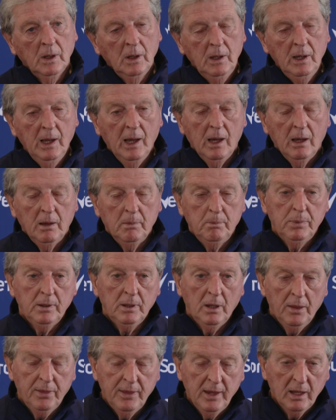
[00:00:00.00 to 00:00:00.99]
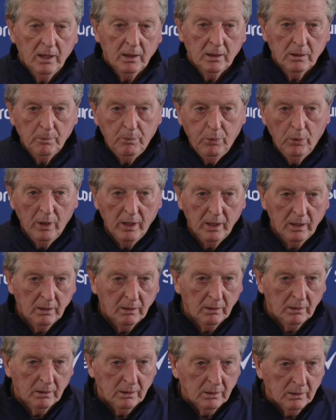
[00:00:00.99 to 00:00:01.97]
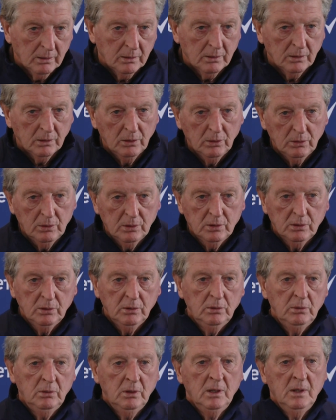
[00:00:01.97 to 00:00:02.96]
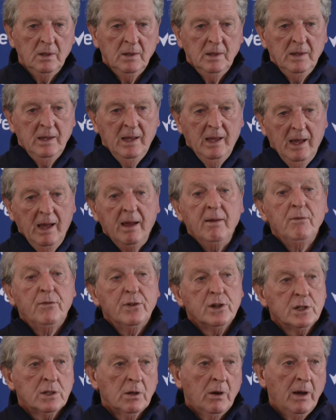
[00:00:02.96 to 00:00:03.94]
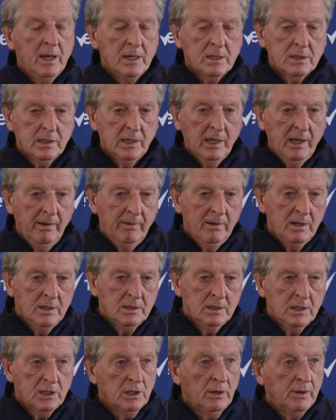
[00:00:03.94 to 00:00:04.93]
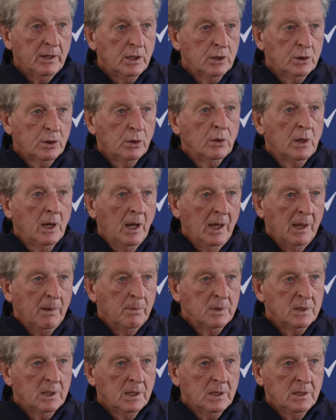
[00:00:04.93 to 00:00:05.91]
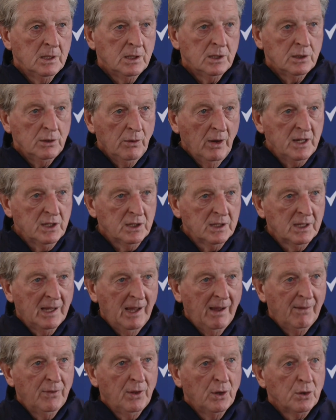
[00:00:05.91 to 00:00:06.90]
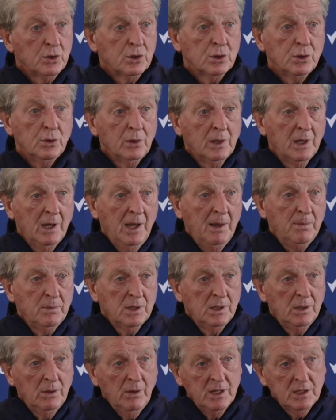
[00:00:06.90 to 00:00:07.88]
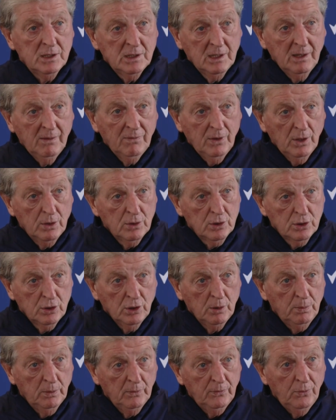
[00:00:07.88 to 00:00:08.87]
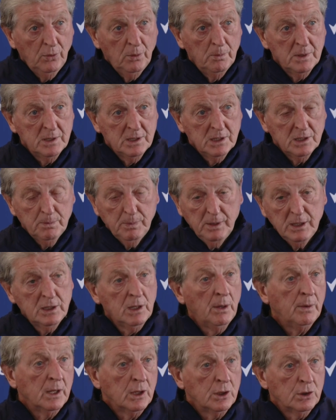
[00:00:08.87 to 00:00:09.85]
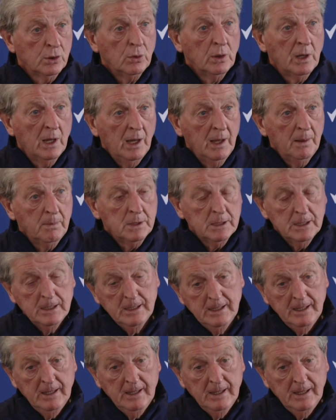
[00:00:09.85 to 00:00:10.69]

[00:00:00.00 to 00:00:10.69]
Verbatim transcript: Yeah, but I think the point that to to emphasise there is that it's only two games. It's nice to have those two games and nice to give those two performances, but it's only two games.